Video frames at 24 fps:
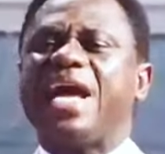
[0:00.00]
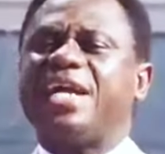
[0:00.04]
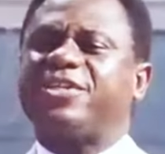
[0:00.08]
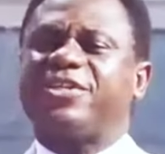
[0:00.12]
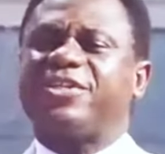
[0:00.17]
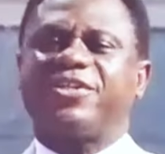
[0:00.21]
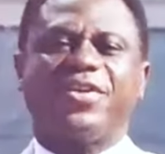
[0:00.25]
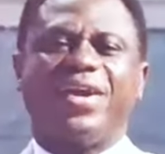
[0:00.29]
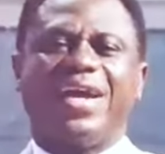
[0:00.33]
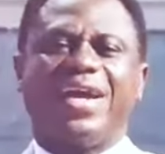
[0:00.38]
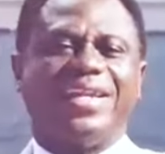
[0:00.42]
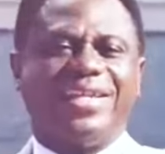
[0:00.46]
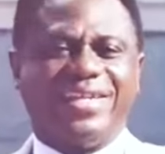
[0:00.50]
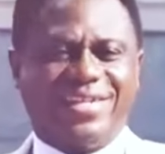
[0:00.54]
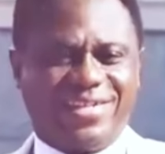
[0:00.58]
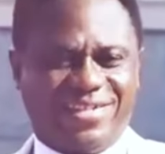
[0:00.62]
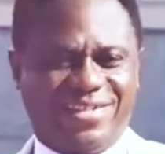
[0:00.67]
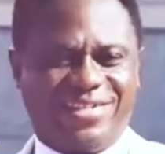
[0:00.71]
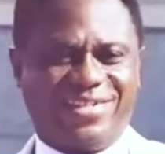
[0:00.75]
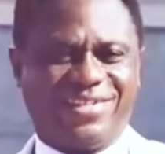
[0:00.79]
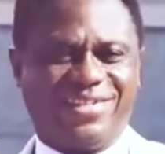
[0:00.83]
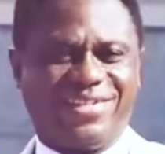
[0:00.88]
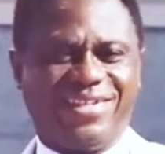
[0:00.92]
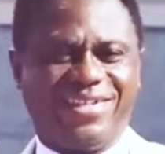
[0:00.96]
naturally
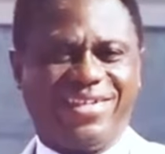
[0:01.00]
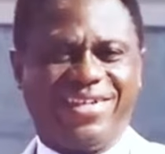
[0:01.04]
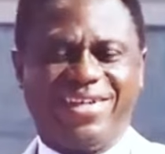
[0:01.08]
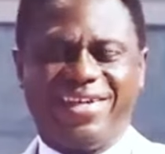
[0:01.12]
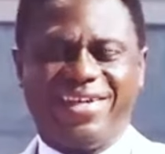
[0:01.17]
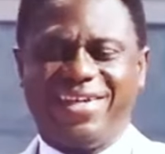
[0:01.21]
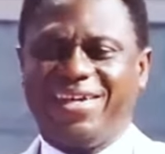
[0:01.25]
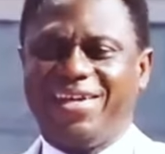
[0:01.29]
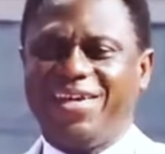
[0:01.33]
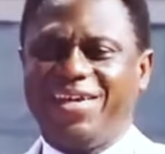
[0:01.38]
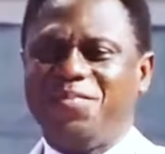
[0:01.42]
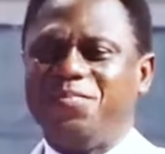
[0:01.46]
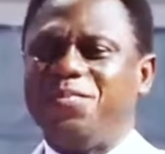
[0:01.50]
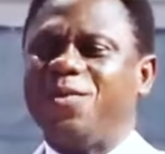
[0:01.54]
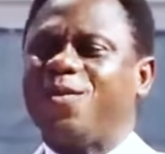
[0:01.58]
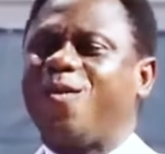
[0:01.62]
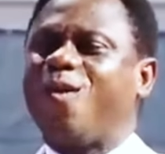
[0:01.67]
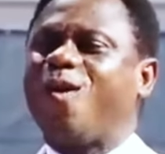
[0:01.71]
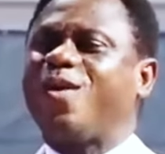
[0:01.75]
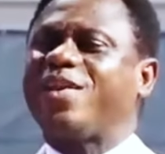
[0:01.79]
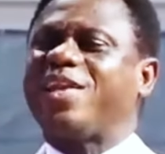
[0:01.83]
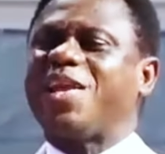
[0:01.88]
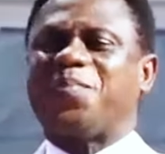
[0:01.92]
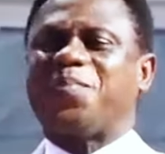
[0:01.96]

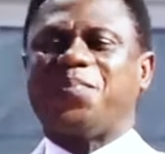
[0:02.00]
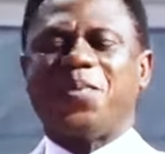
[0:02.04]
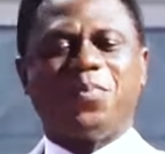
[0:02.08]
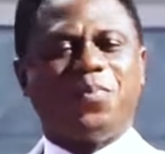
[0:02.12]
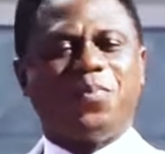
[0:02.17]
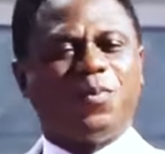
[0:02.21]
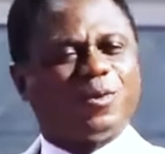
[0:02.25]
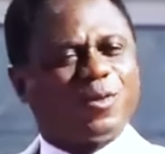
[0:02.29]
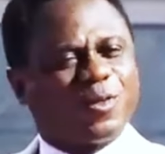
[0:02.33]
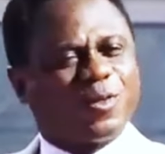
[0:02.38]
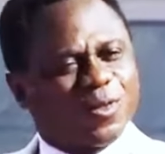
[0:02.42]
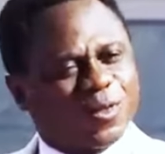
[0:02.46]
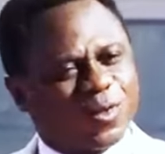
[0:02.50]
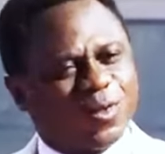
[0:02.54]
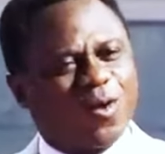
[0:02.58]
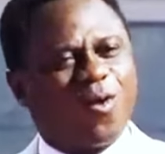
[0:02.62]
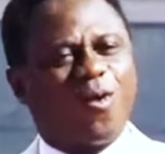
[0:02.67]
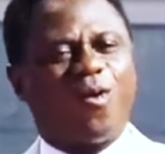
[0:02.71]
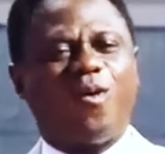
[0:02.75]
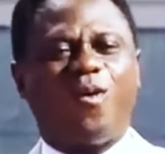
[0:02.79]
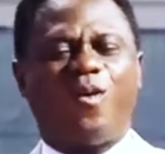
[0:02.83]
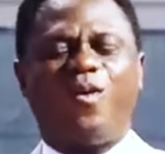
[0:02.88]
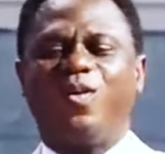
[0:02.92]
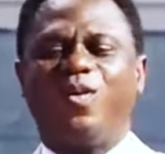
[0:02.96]
because the people
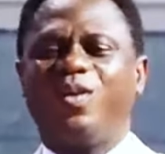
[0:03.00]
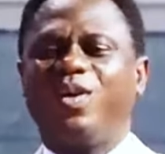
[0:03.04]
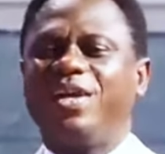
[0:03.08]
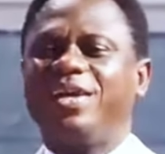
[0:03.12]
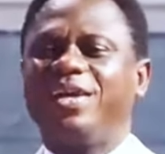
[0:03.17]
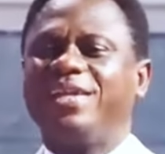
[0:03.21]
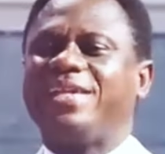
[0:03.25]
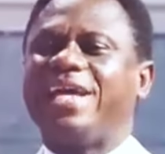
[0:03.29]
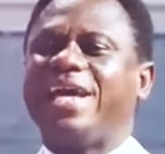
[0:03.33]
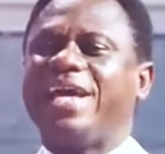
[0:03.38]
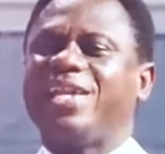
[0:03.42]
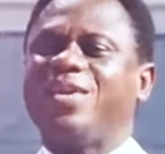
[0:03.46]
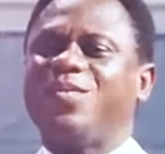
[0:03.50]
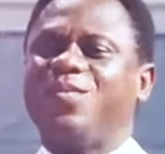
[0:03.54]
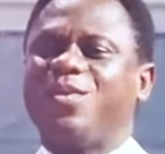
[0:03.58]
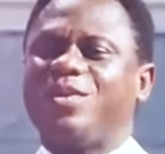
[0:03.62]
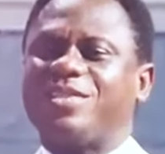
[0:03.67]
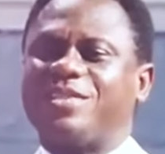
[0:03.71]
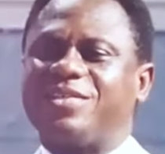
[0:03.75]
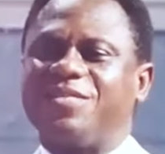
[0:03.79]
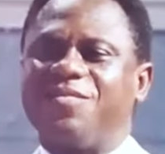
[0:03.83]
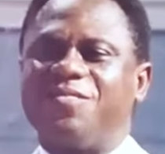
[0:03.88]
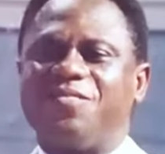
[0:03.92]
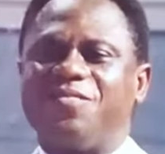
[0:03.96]
saw that he
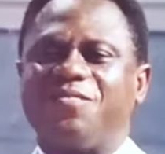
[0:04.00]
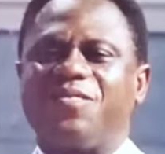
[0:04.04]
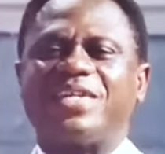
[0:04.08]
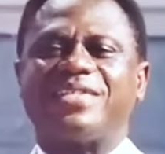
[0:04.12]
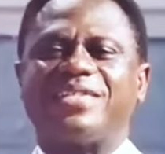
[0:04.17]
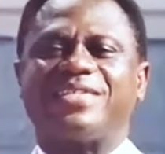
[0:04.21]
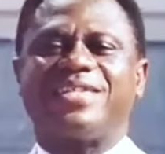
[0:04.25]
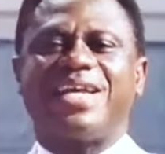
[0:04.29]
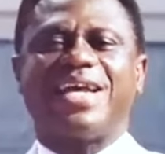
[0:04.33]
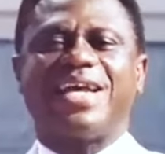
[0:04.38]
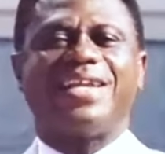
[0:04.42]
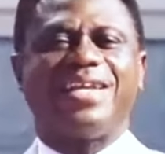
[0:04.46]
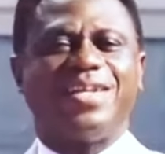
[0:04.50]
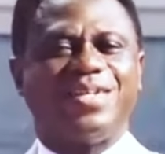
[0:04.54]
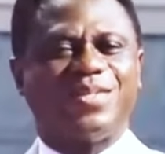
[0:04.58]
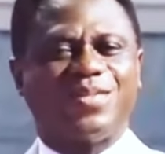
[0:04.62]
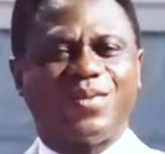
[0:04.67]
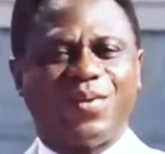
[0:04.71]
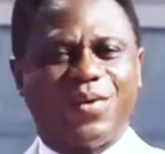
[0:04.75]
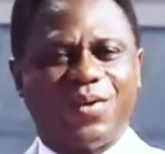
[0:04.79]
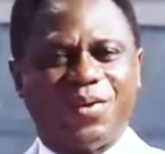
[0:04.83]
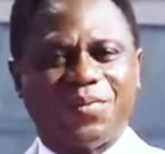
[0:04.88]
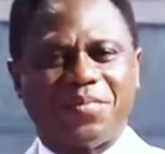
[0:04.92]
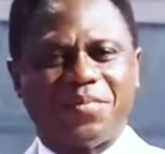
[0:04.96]
was invested
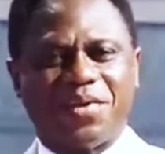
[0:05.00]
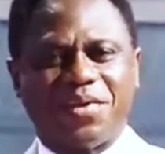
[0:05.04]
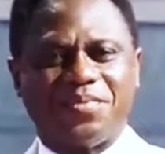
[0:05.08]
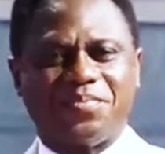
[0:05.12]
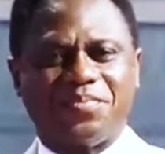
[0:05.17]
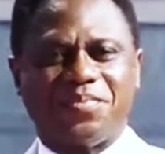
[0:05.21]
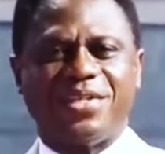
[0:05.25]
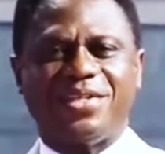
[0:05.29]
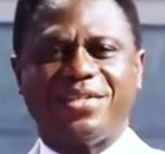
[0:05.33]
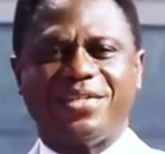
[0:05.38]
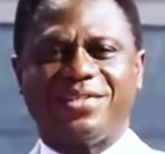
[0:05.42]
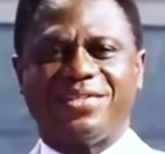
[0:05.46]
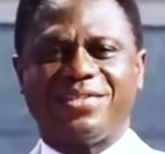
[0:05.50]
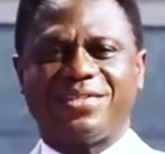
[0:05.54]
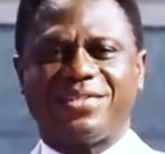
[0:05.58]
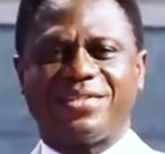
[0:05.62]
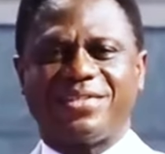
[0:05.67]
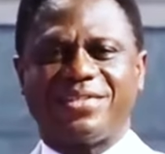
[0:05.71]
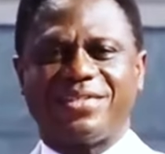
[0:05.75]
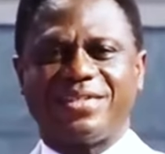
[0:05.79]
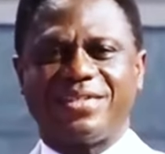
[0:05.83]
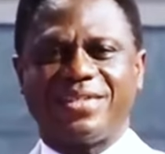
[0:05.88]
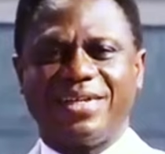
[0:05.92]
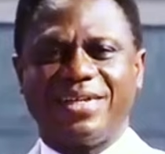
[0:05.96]
into human
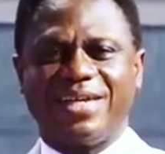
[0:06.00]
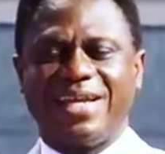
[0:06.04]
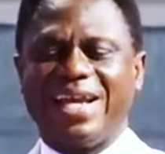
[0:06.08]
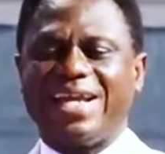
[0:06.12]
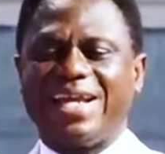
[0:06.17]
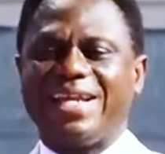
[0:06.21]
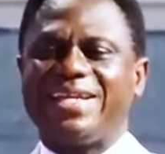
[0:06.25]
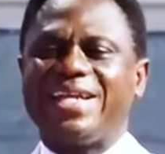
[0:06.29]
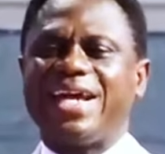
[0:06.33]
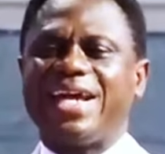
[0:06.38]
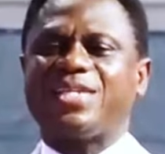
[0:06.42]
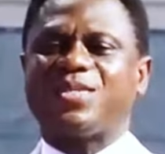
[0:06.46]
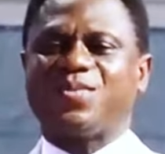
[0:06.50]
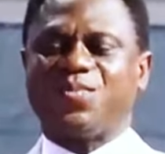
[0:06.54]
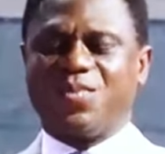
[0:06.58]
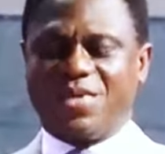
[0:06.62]
beings. And that